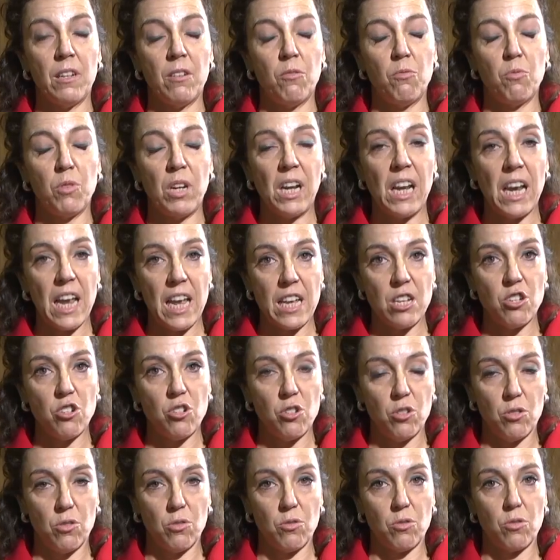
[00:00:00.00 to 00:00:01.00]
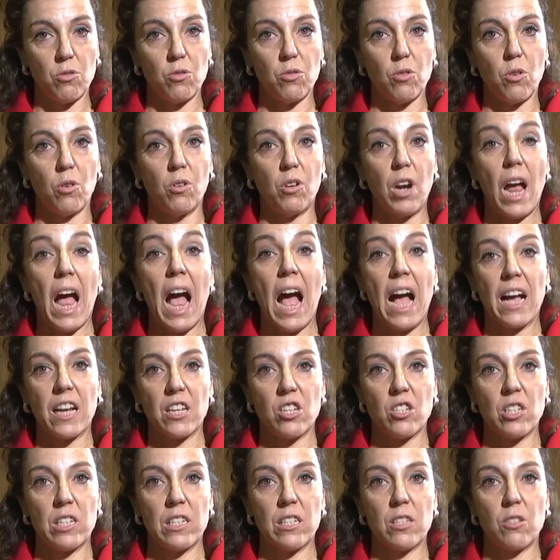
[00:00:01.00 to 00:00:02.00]
relations or
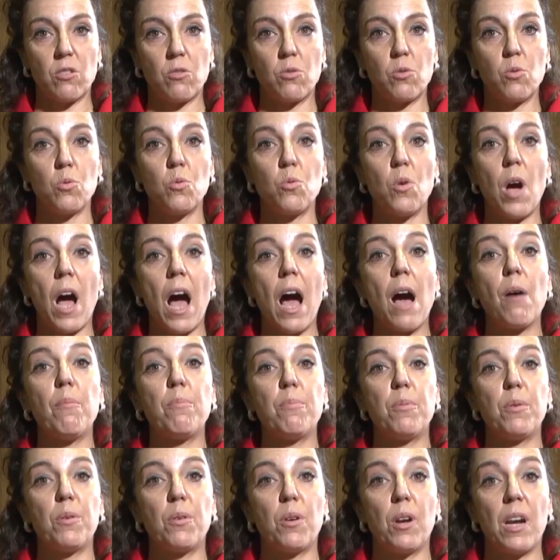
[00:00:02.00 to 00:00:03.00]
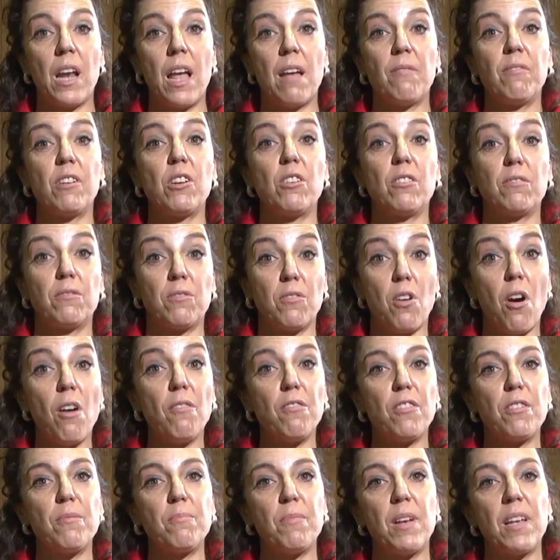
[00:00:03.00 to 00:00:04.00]
access to upper level of
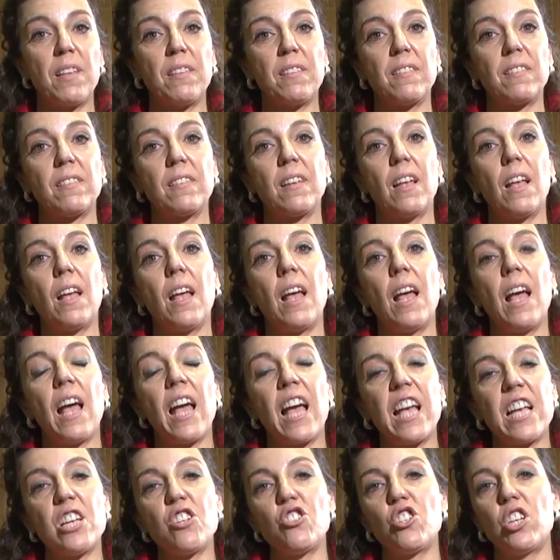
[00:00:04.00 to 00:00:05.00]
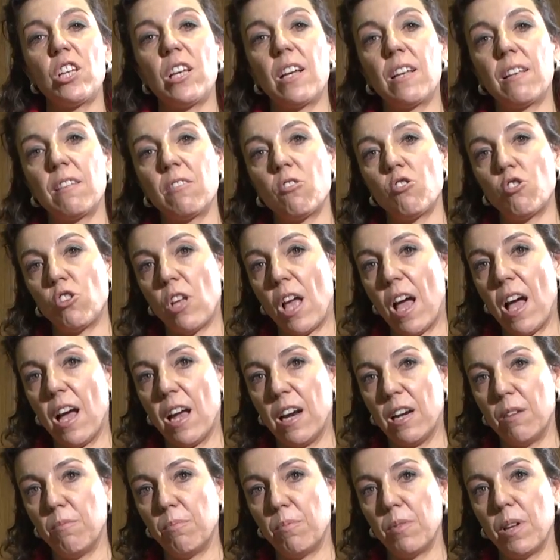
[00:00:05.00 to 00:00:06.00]
governments, Hesse and
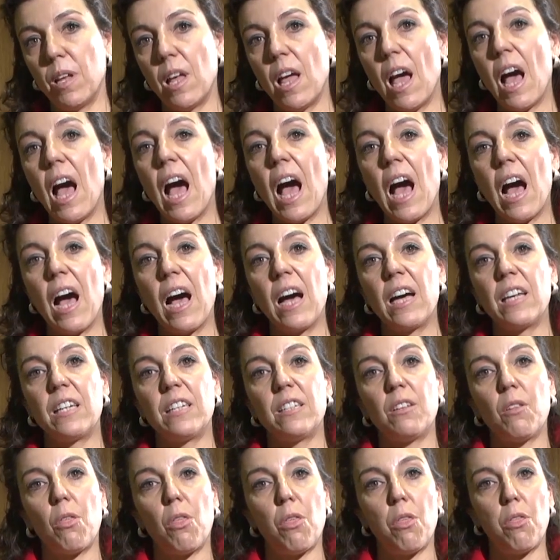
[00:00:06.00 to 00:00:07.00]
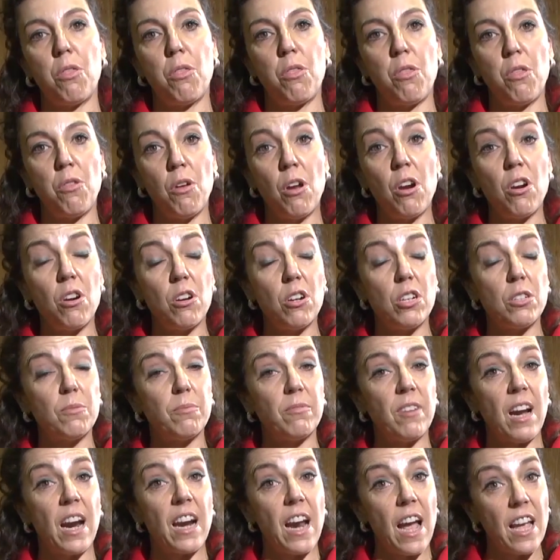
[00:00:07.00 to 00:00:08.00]
Sharp add a third
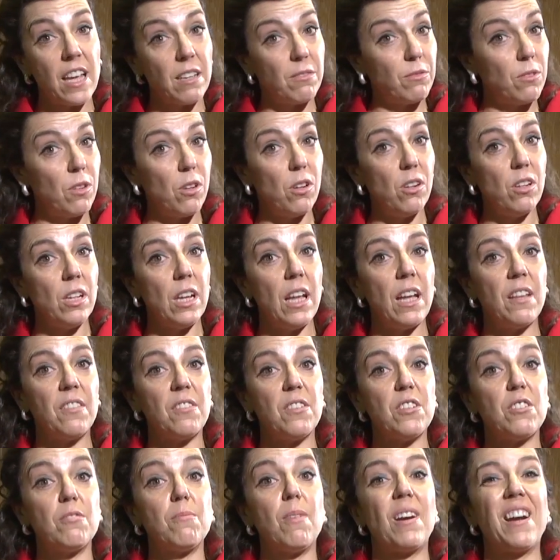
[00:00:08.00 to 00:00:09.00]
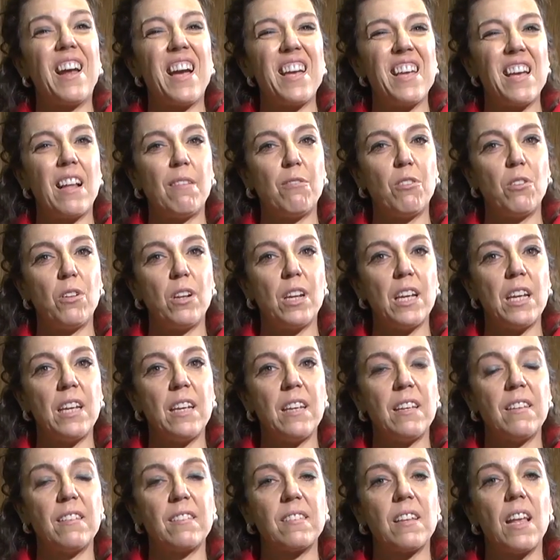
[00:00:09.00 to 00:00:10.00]
variable, and this variable
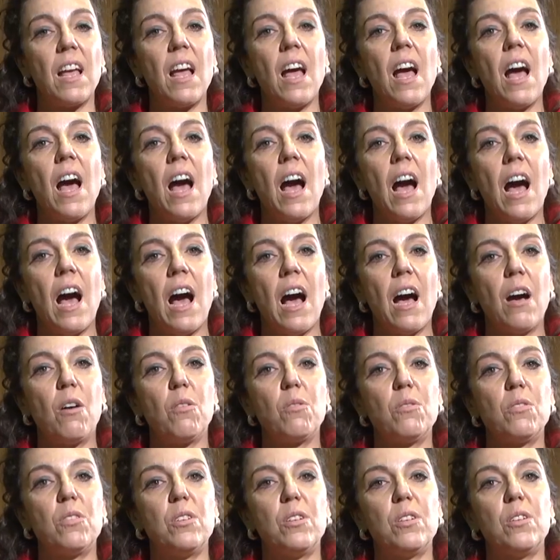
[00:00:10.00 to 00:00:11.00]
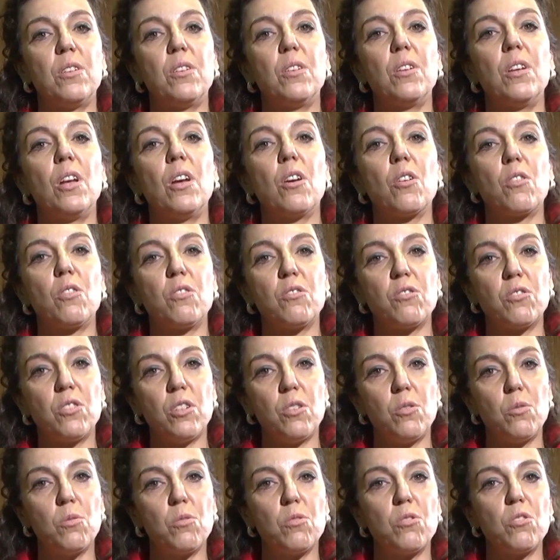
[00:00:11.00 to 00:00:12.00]
is how the
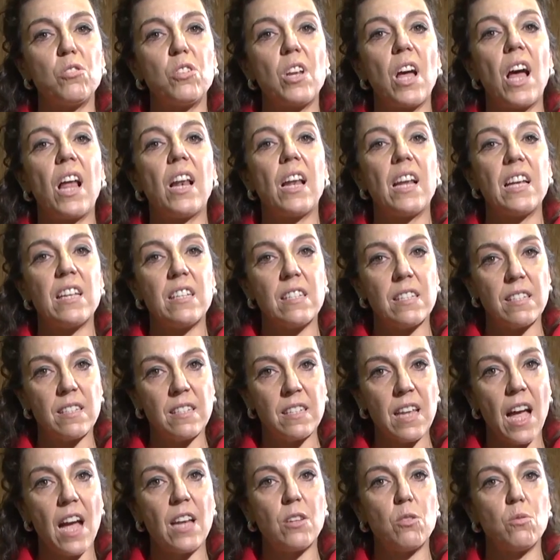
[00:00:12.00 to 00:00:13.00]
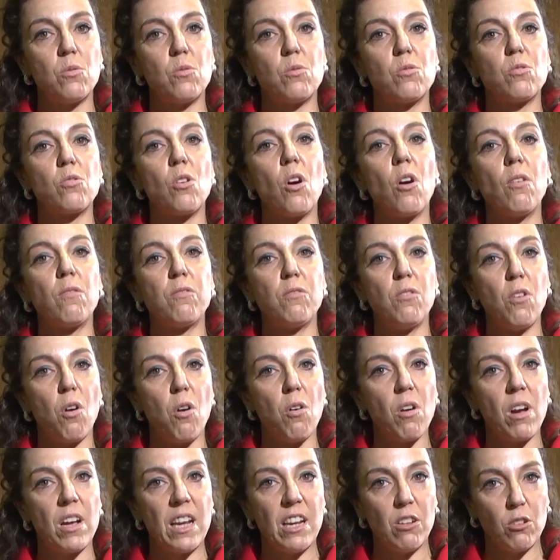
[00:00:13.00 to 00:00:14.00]
constitutional status of
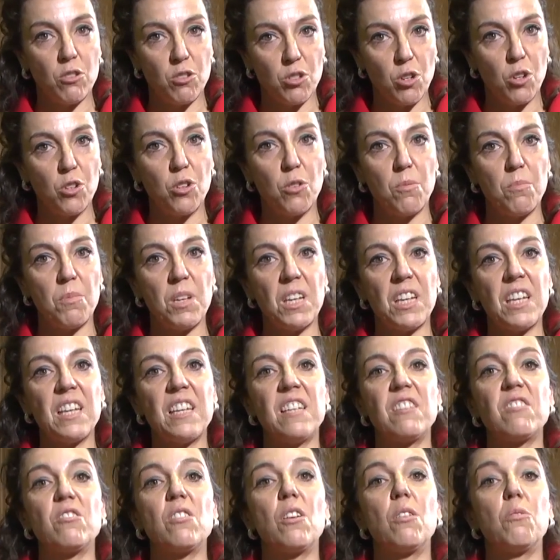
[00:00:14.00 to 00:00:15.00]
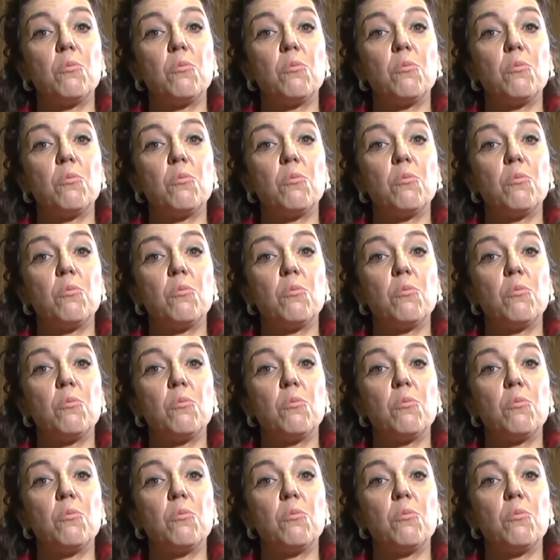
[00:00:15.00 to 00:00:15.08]
local autonomy is